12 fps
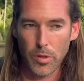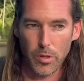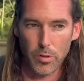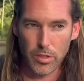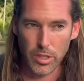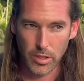
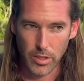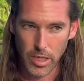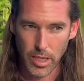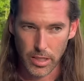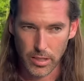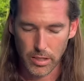those that are
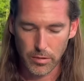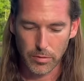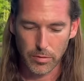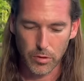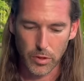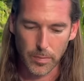not in
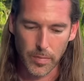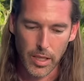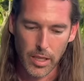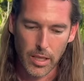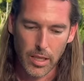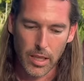form,
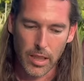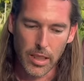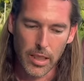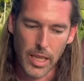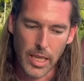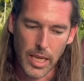
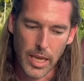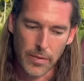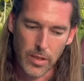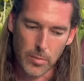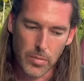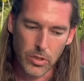they have
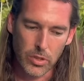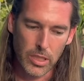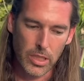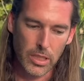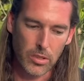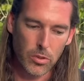the
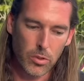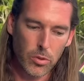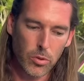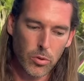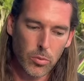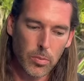ability
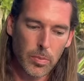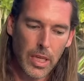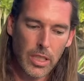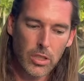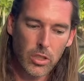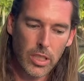to
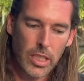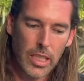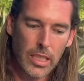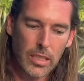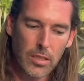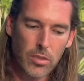penetrate
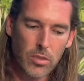in,